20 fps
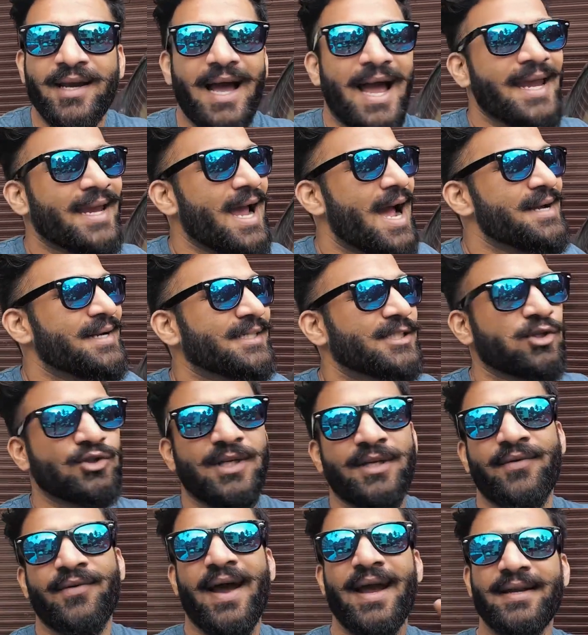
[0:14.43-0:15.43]
I can't disclose
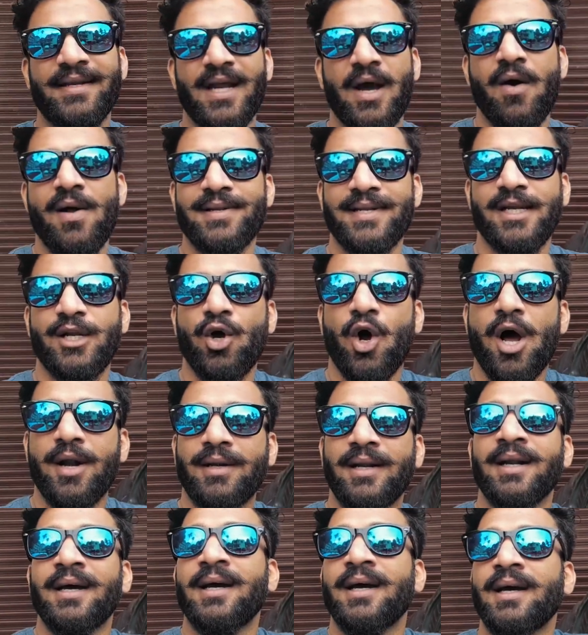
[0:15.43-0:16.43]
that right now. I'll tell
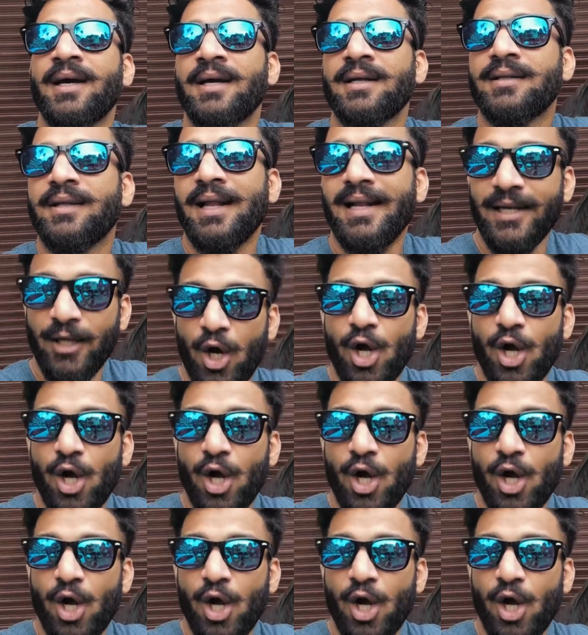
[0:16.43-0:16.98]
you